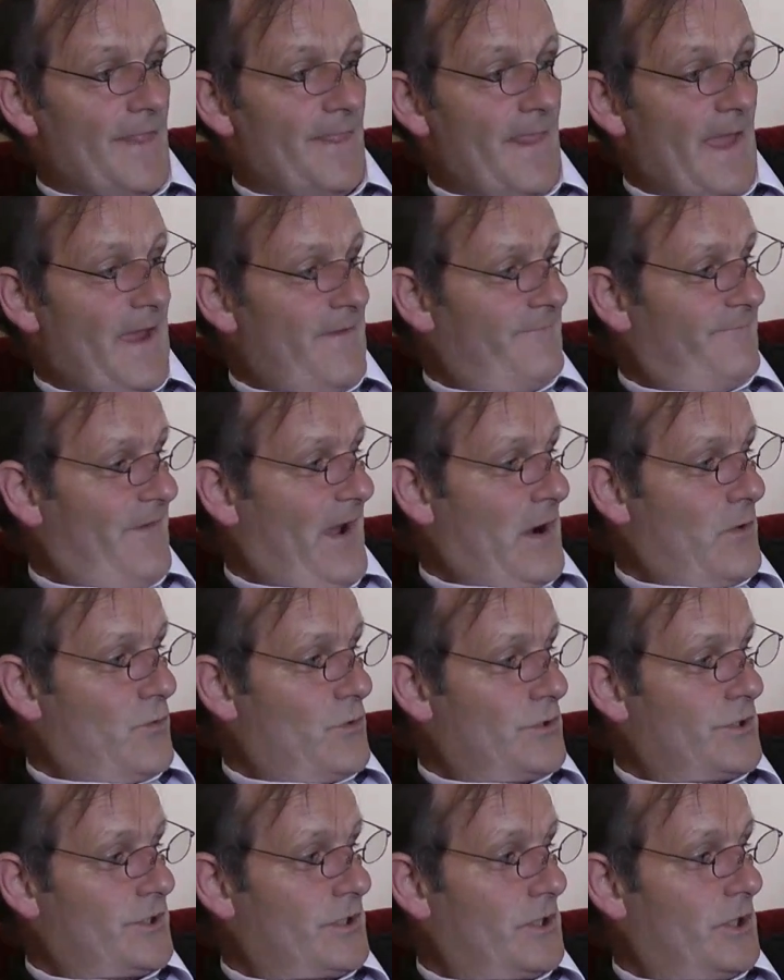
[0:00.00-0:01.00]
and they
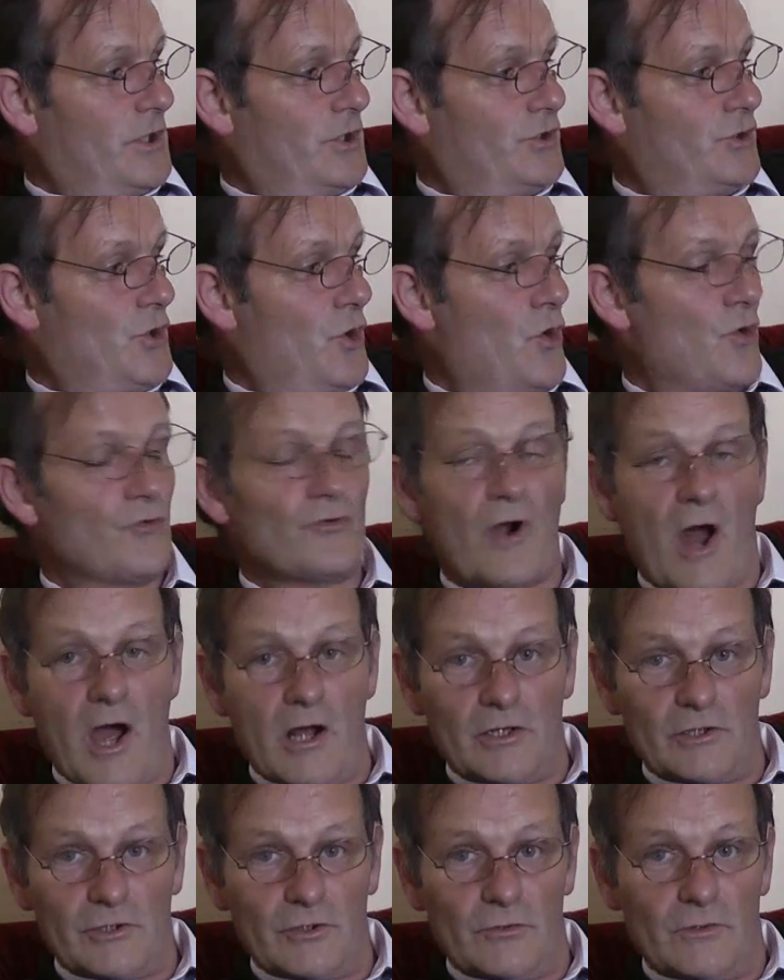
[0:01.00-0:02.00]
found no
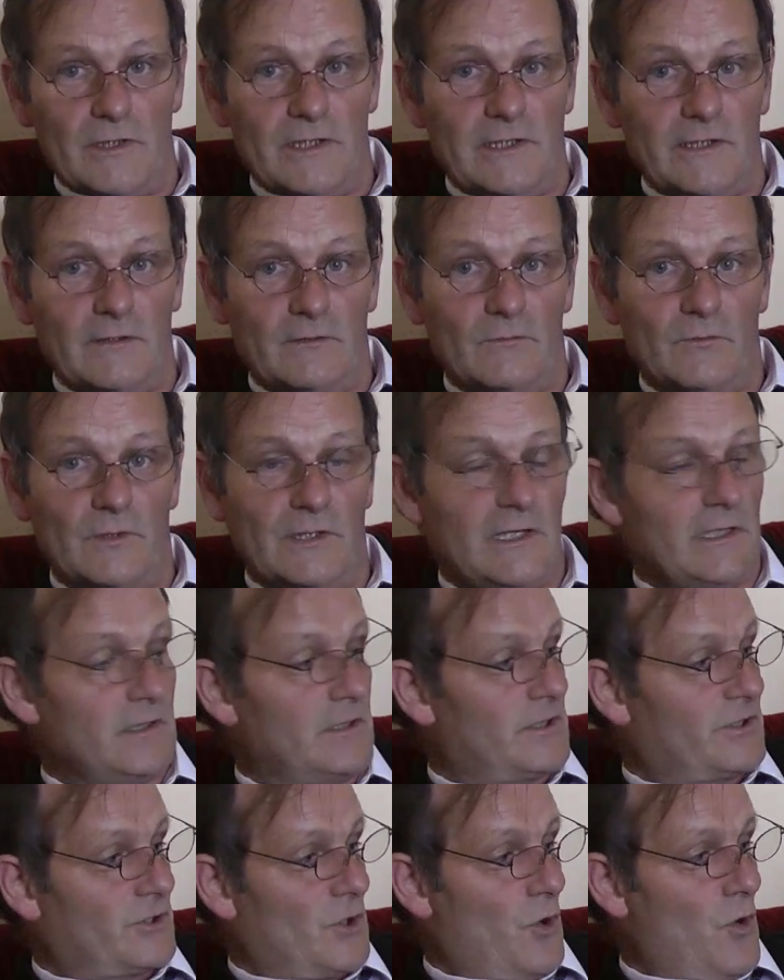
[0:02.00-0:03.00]
wrongdoing
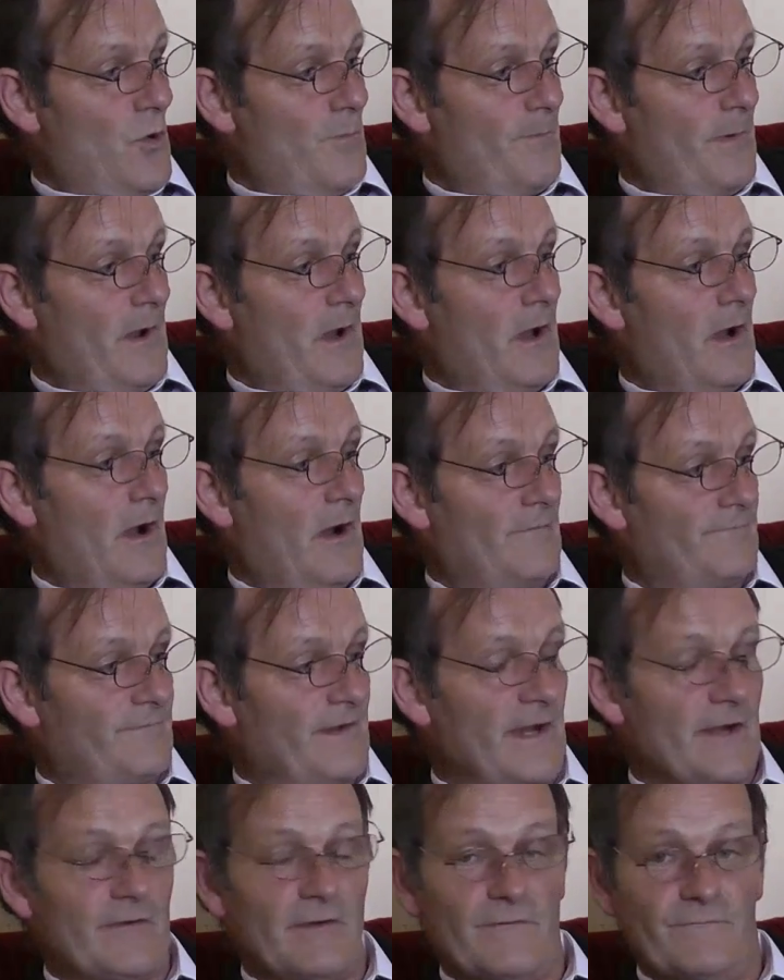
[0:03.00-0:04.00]
within the scope
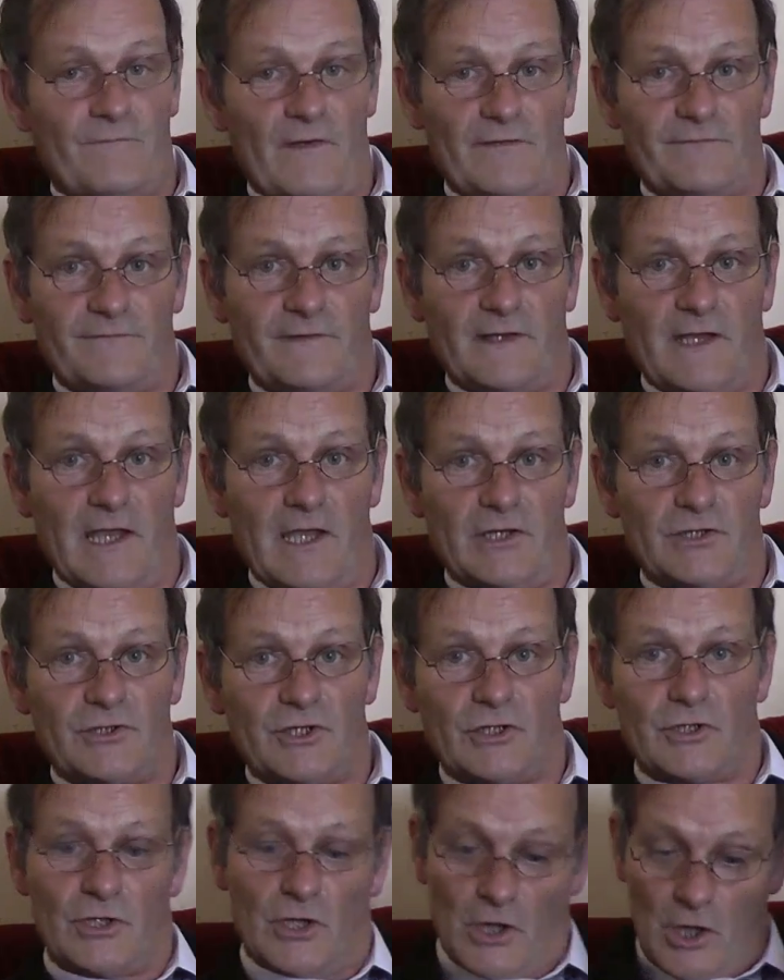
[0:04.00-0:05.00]
of their
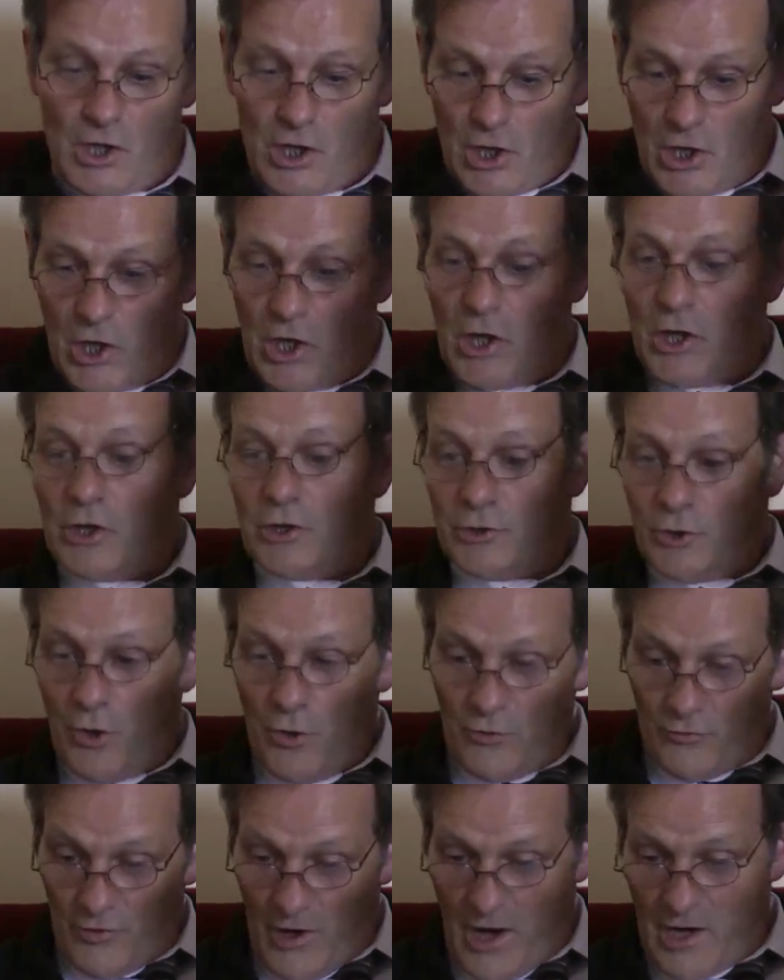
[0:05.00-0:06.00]
investigation.
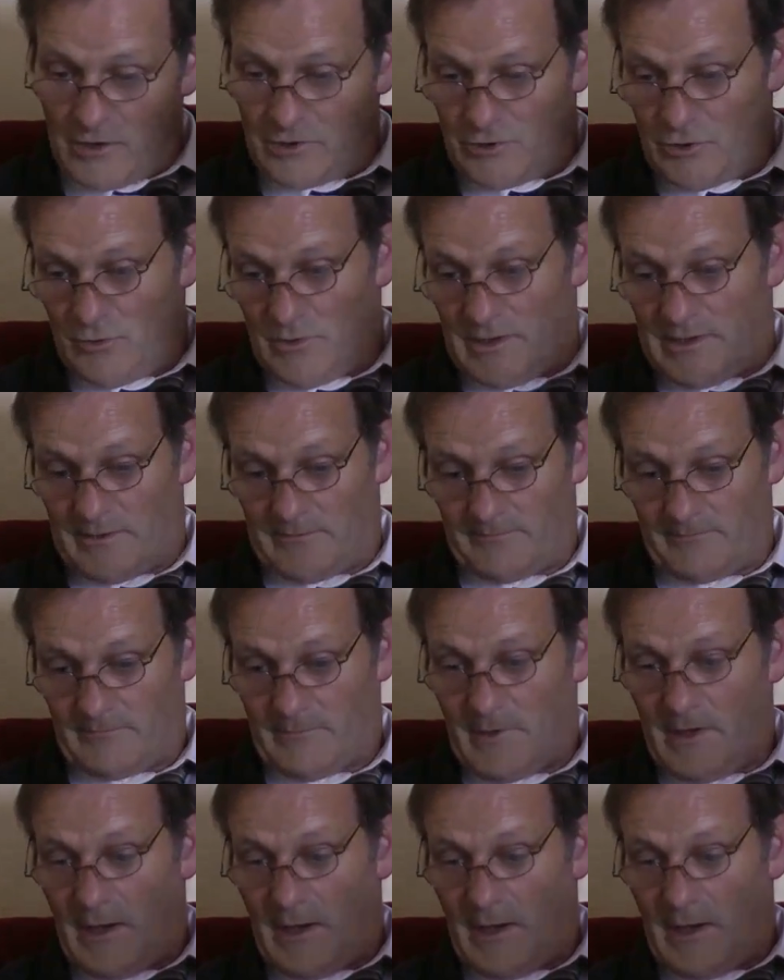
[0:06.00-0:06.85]
No wrongdoing.